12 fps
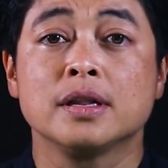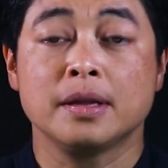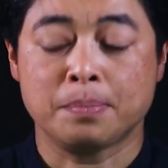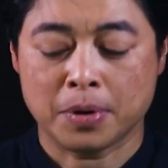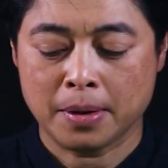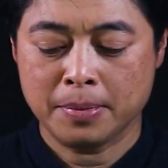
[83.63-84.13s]

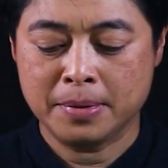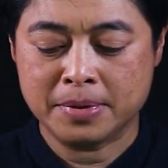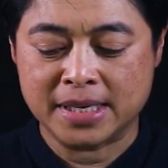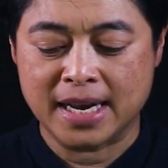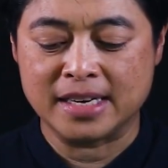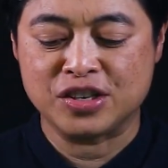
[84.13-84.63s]
The problem
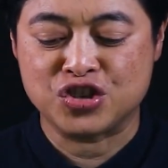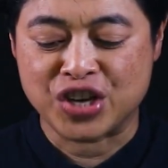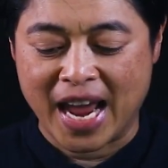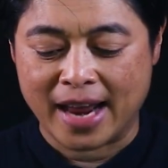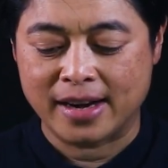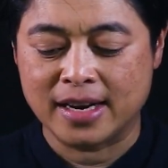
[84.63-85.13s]
says
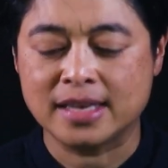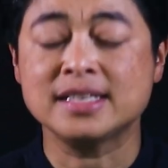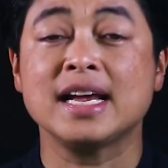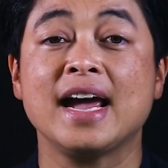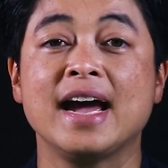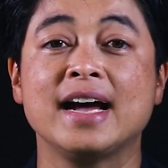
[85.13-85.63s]

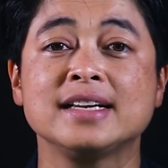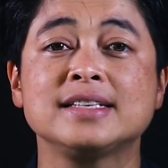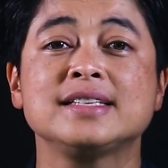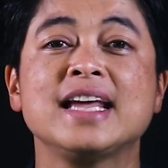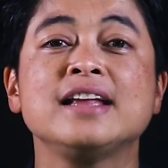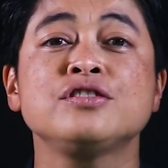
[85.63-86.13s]
Janice
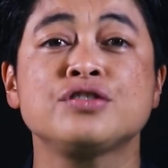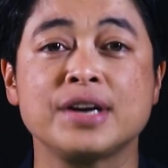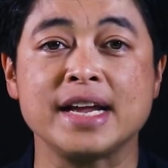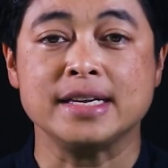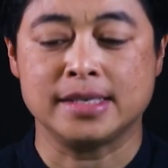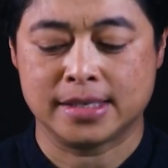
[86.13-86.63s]
has 10
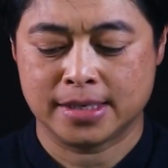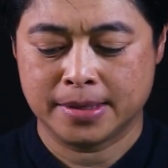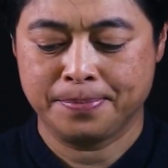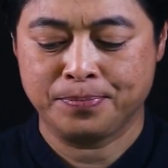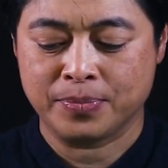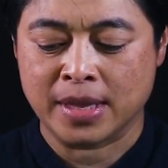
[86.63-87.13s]

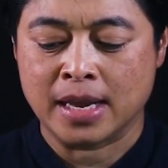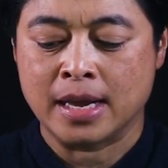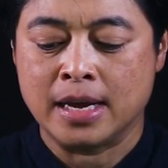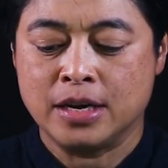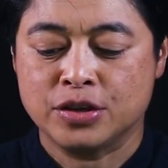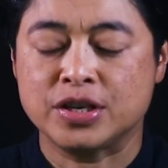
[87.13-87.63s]
trays.
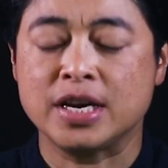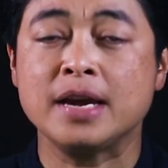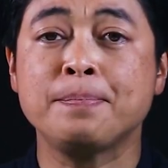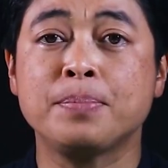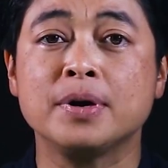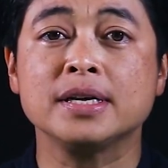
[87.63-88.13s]
She
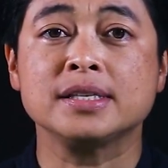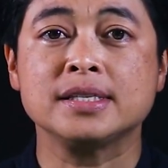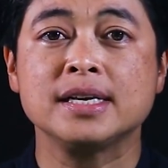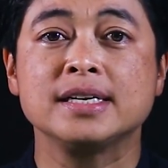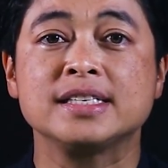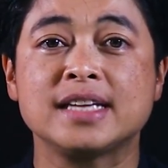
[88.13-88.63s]

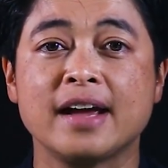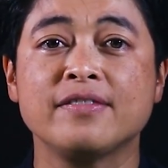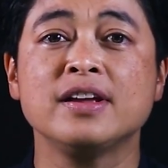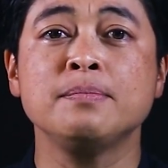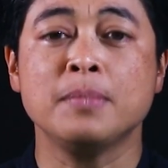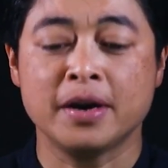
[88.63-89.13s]
puts
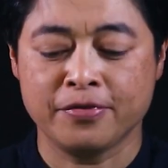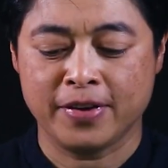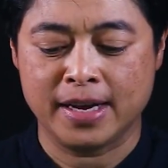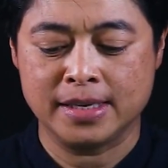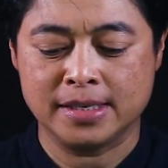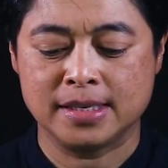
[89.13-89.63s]
7
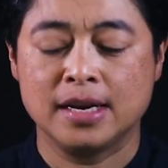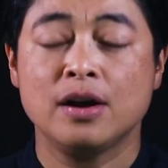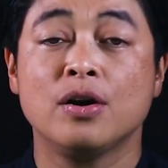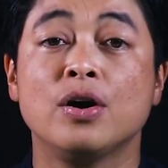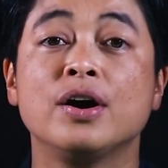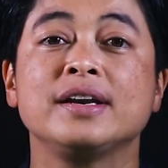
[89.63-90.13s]
muffins
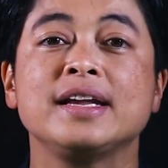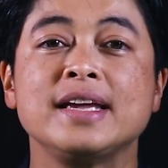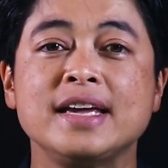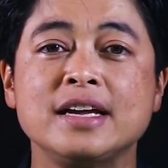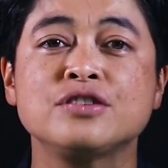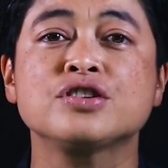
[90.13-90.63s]
on
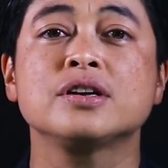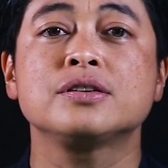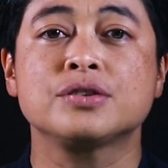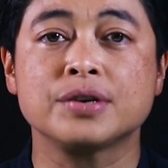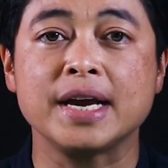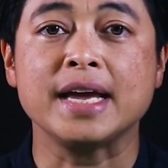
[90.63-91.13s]
each
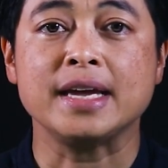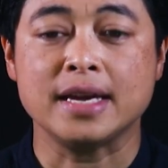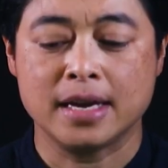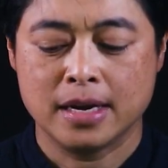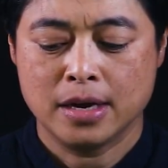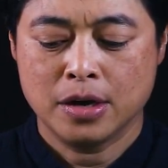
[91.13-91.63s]
tray.
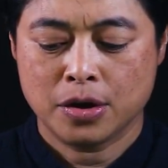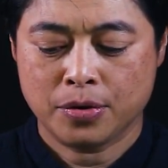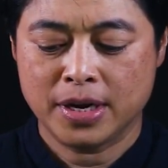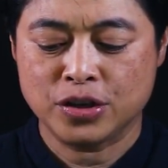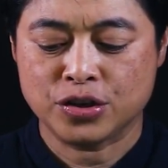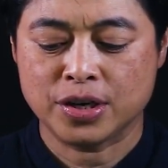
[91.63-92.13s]

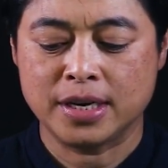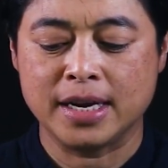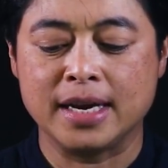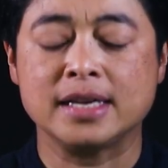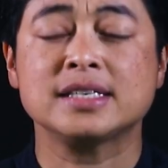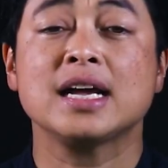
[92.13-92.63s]
Question
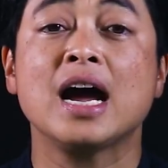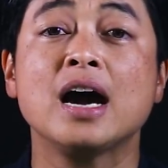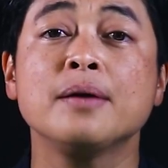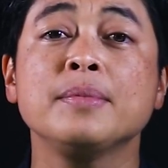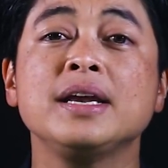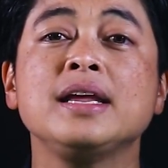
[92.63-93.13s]
is,
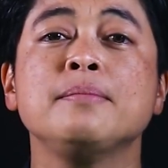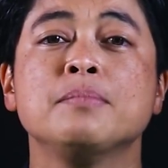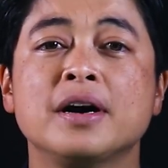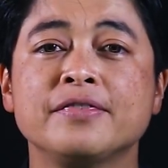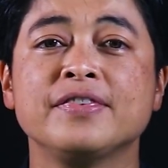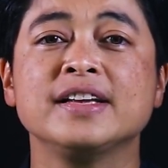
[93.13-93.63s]
how many
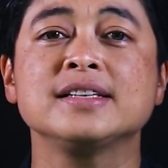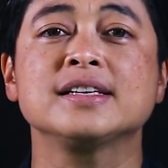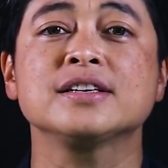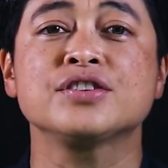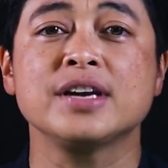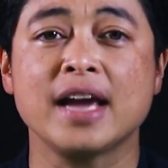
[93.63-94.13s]
muffins
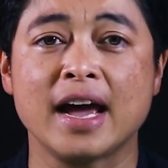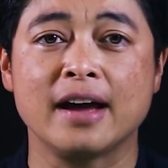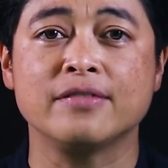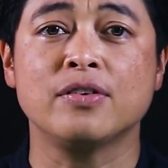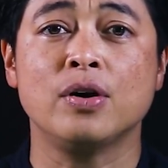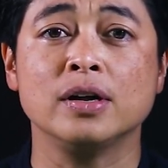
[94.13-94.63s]
does she
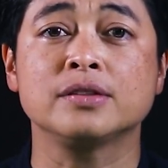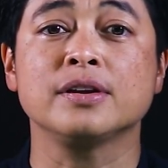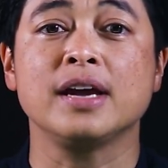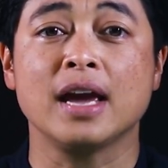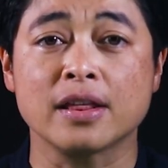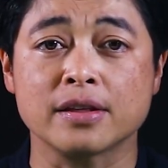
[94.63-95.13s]
have
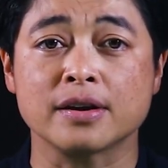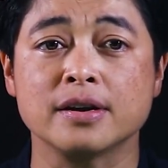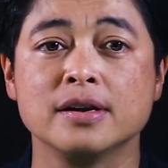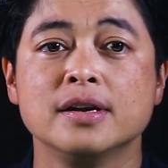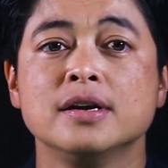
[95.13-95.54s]
altogether?